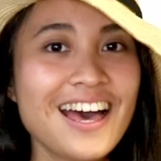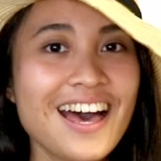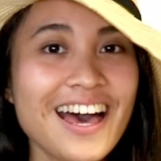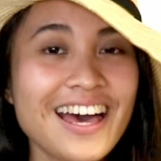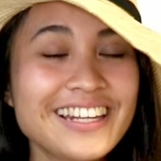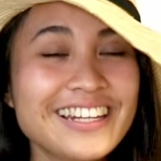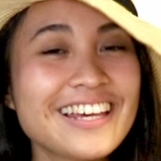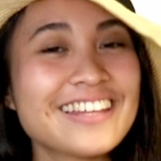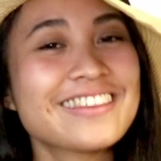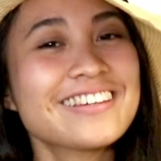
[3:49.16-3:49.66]

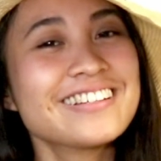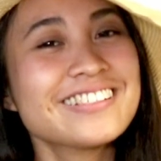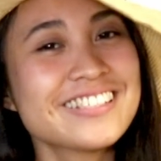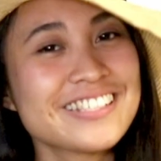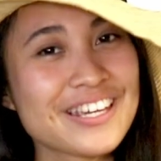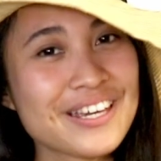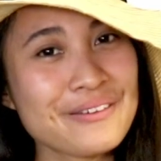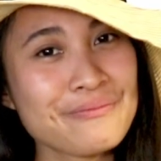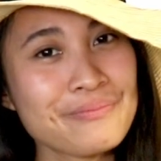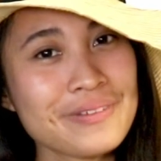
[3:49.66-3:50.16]
Another
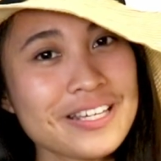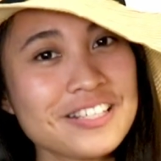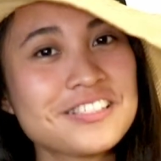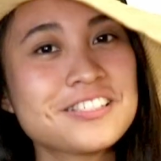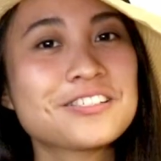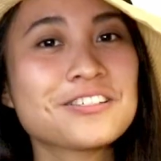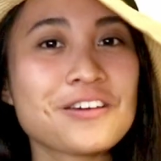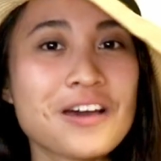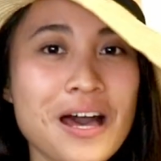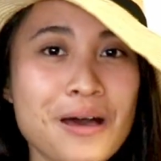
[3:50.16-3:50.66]
tip
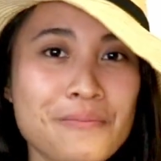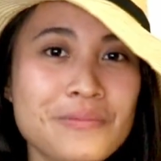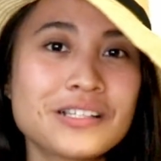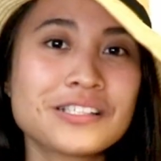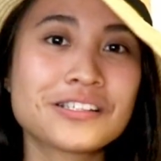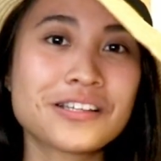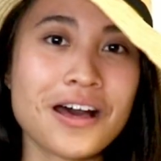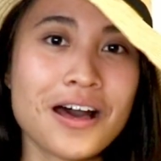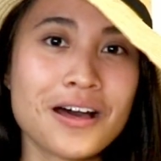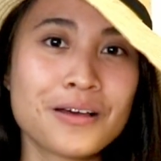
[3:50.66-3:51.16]
is to hum
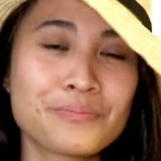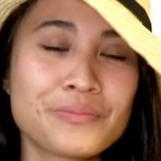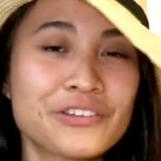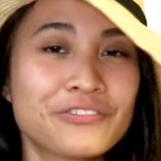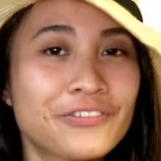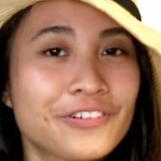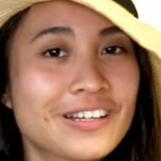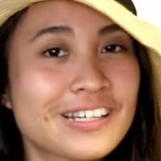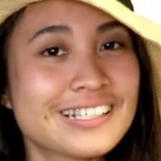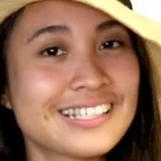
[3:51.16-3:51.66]
a song
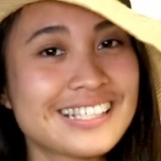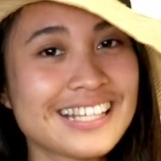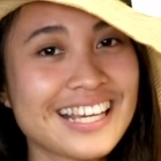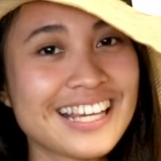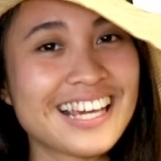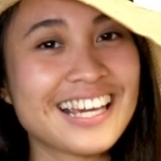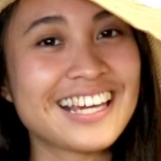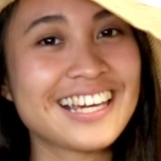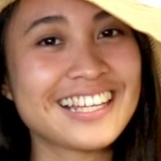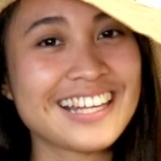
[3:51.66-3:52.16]
before
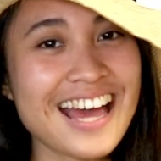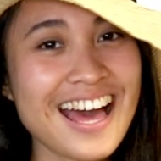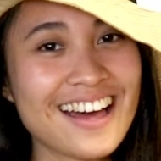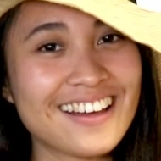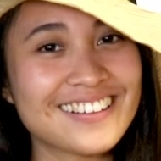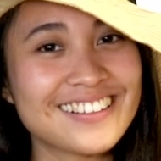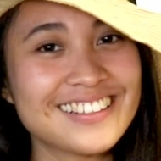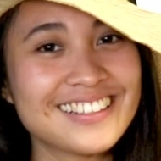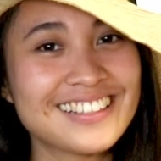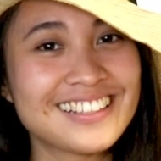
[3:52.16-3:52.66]
singing it
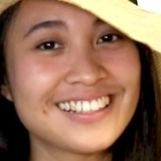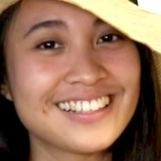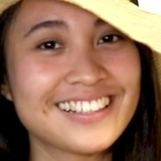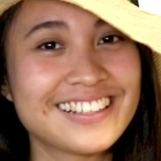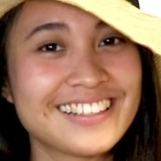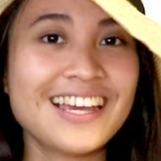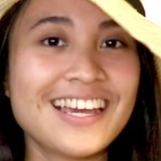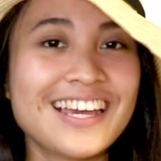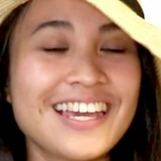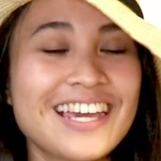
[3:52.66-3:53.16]
out.
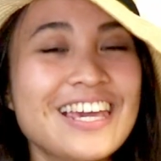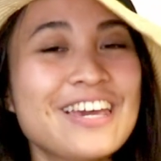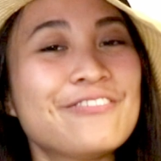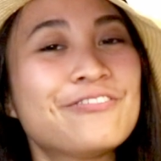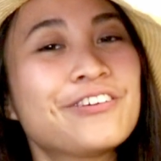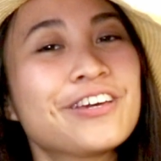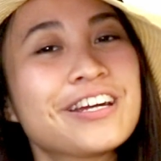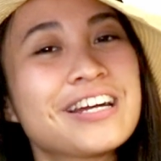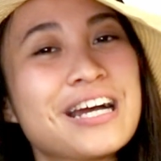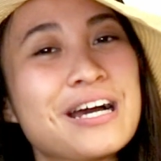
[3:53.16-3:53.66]

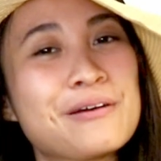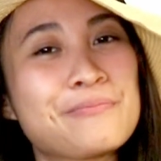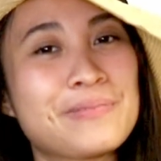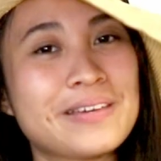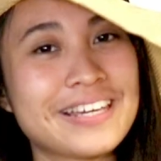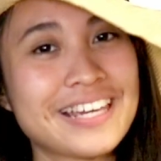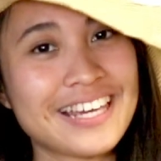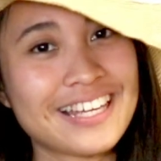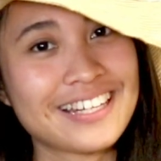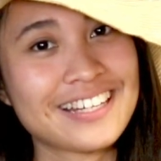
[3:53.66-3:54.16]
If you're
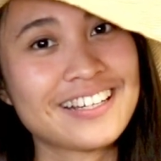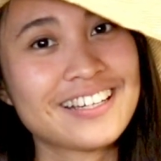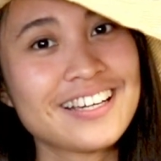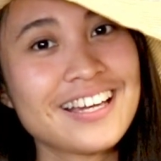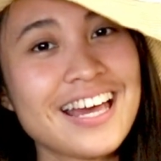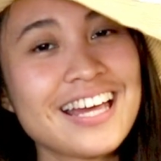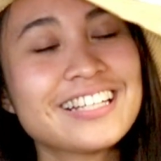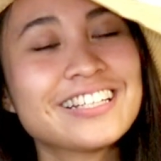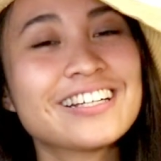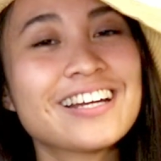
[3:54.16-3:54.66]
a beginner
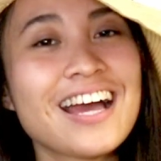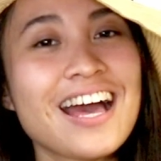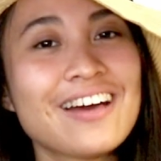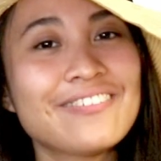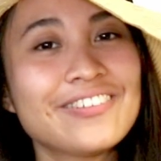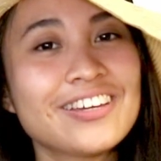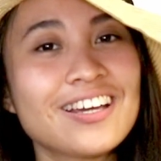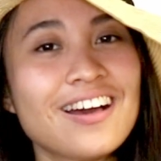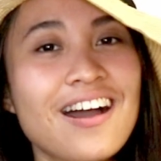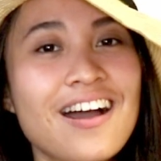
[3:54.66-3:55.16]
and you're
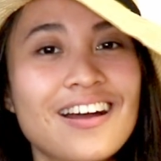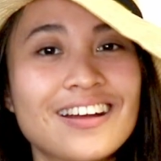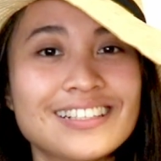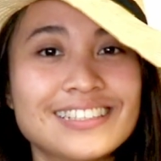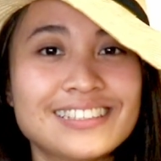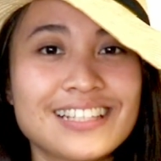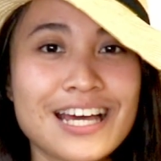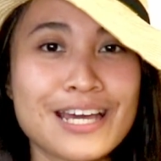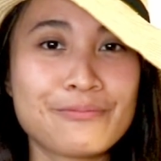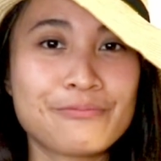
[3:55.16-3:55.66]
having a
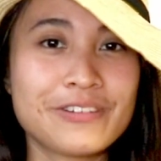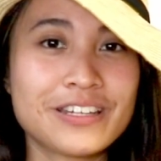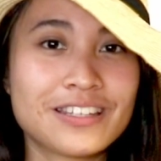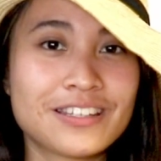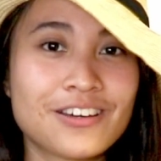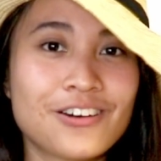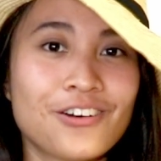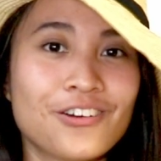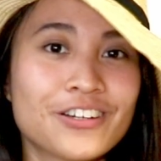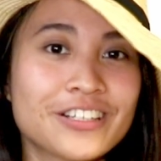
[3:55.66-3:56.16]
hard time
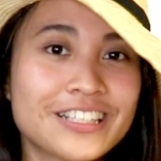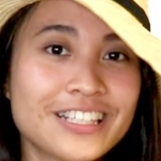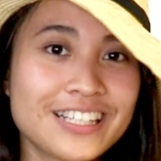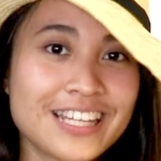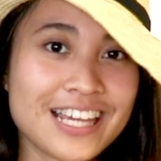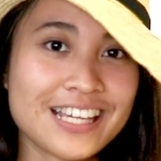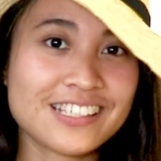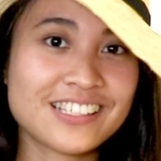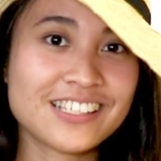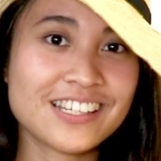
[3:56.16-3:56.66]
with
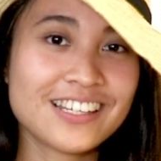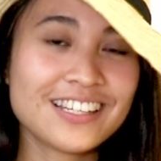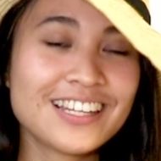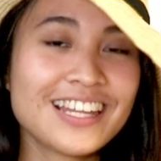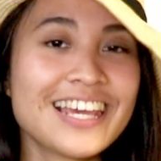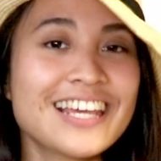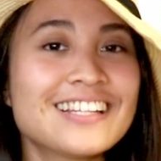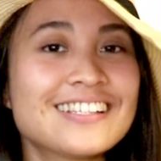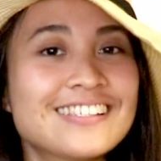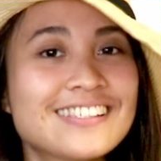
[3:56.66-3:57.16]
coordination
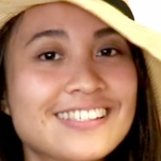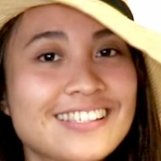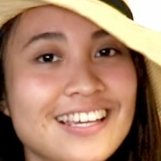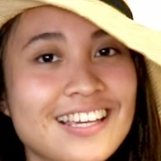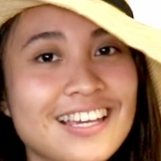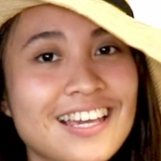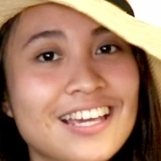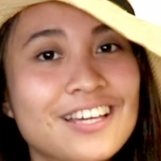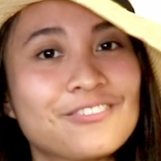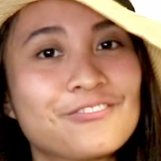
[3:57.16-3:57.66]
in
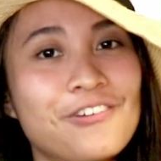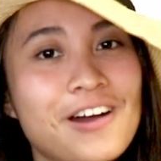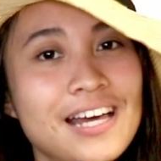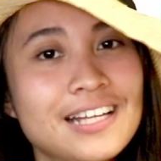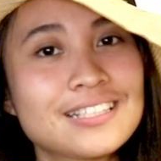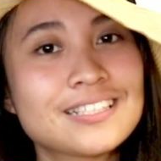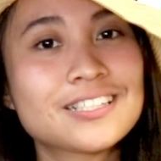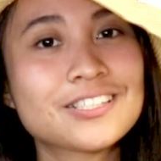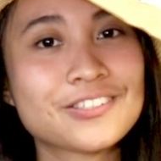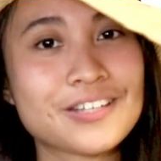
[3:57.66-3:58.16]
singing
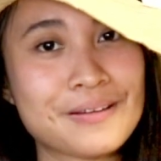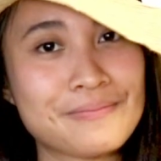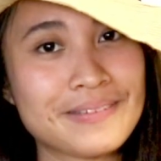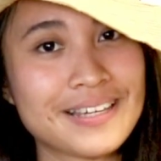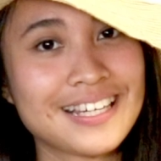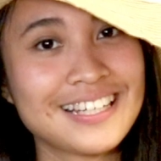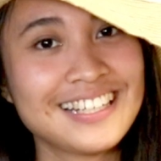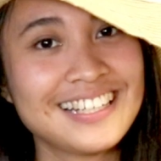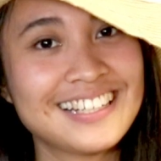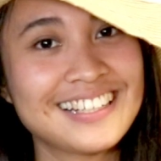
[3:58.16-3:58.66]
while
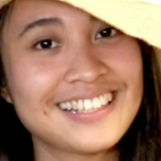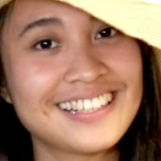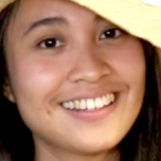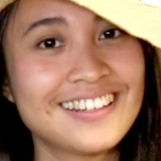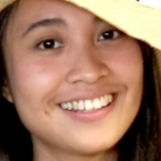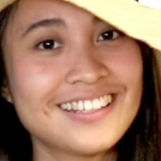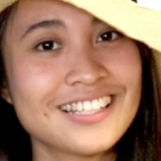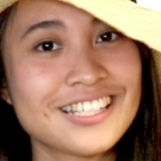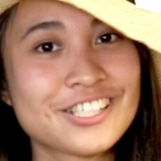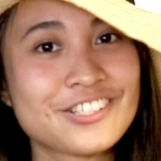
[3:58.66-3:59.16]
strumming,
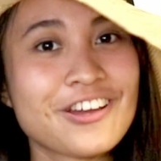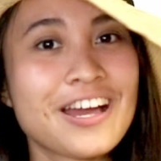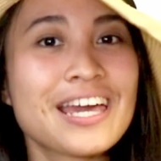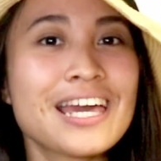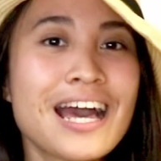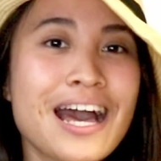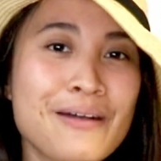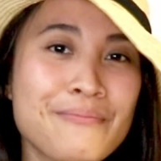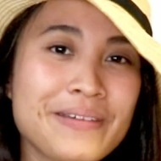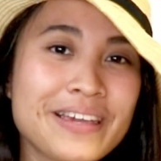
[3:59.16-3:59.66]
try
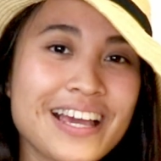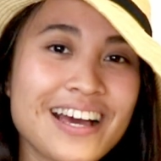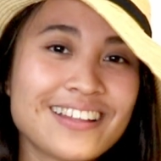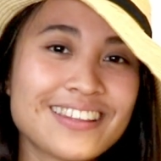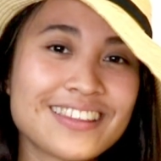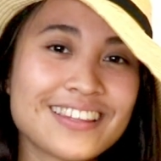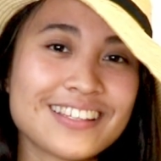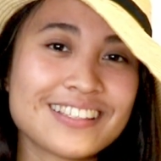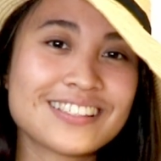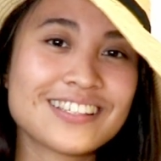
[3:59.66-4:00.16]
humming
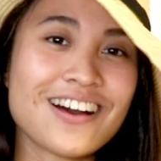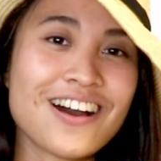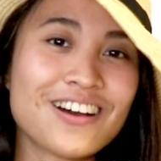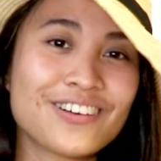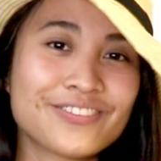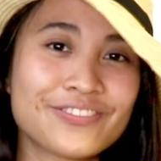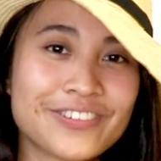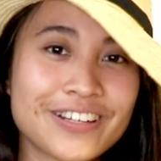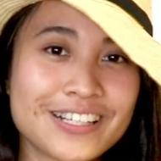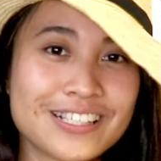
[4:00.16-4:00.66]
out the
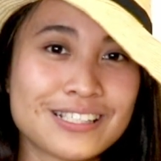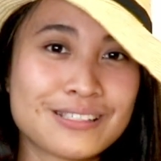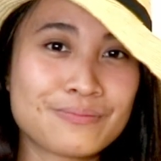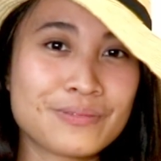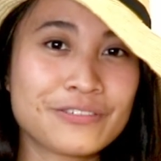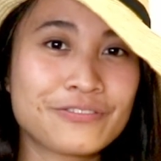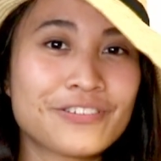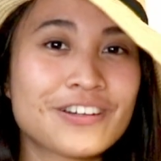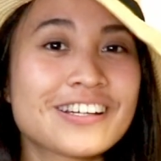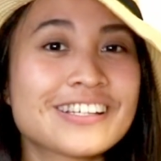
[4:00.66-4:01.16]
song first
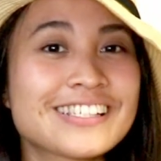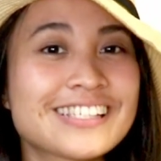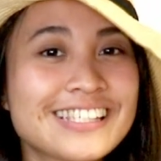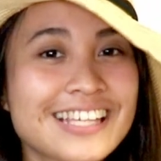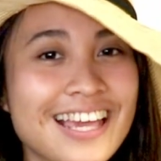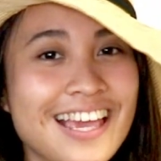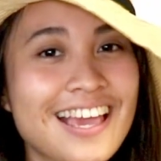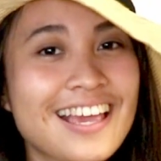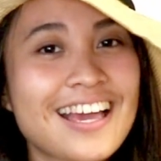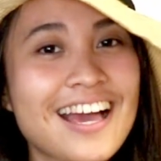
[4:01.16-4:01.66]
before
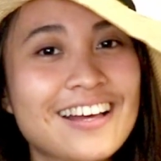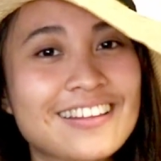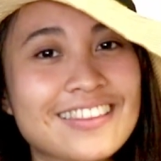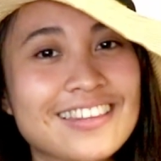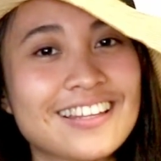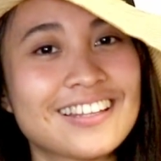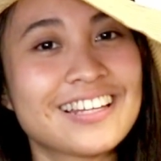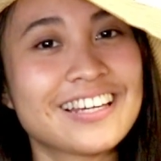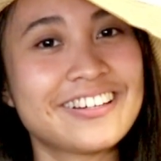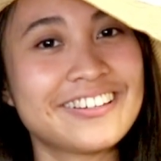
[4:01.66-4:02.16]
singing
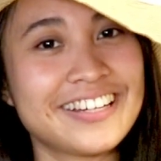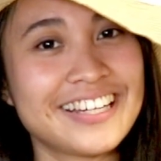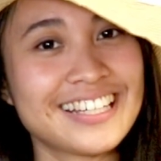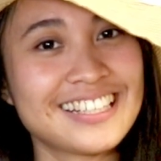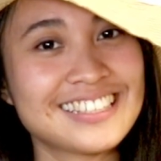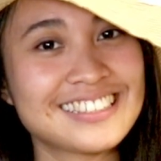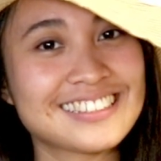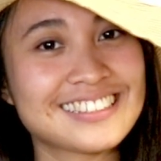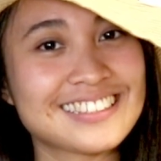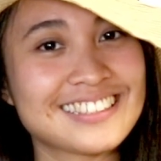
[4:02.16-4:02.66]
out the
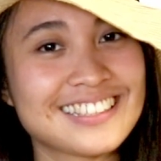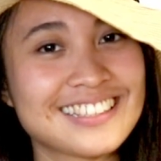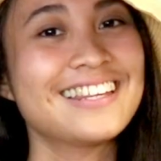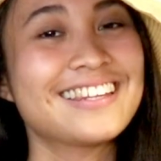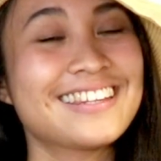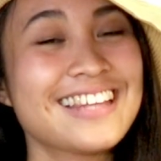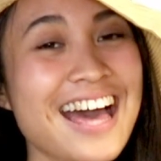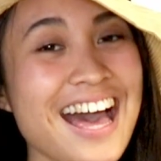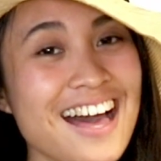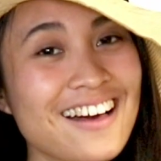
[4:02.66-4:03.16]
lyrics.
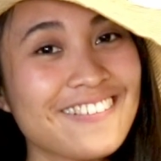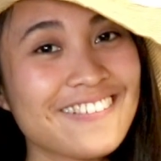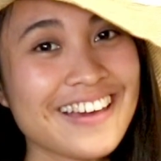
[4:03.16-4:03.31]
That